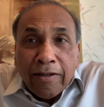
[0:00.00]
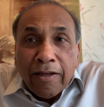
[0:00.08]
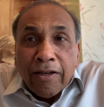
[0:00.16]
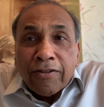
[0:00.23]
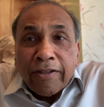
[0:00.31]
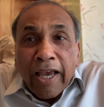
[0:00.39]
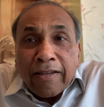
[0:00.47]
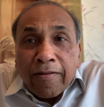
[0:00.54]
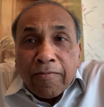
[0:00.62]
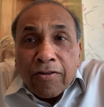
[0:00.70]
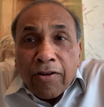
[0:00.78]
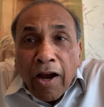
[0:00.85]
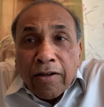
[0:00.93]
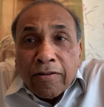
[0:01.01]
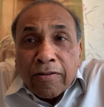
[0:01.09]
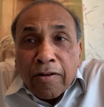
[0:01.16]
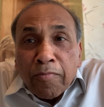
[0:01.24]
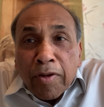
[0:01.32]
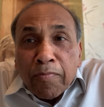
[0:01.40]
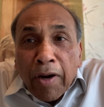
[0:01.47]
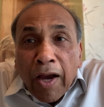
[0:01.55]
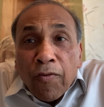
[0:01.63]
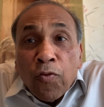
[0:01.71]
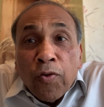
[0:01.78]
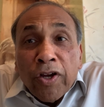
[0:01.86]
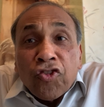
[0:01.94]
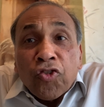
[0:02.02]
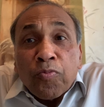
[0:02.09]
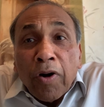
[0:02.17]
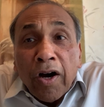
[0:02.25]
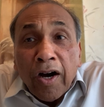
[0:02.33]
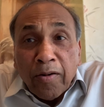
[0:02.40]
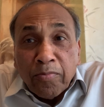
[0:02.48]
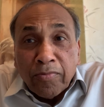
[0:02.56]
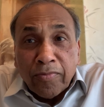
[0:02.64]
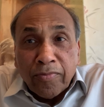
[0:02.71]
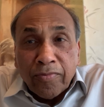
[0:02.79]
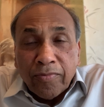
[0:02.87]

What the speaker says: Sex of the child is determined by which sperm